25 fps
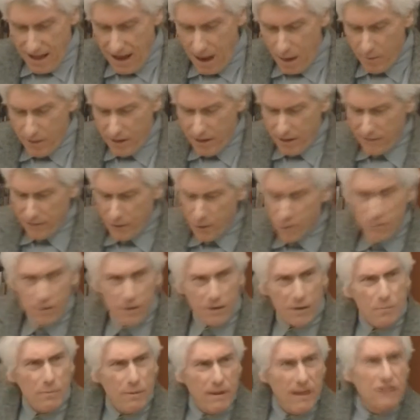How many of you
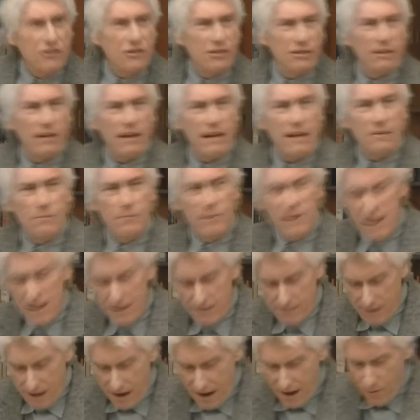were impatient like
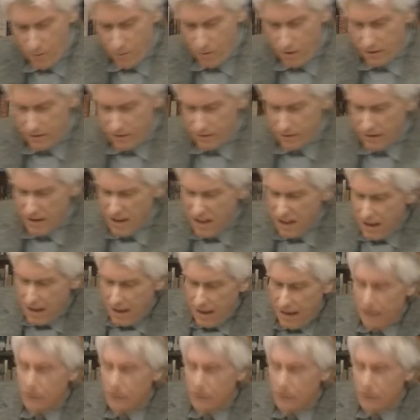me, I wonder,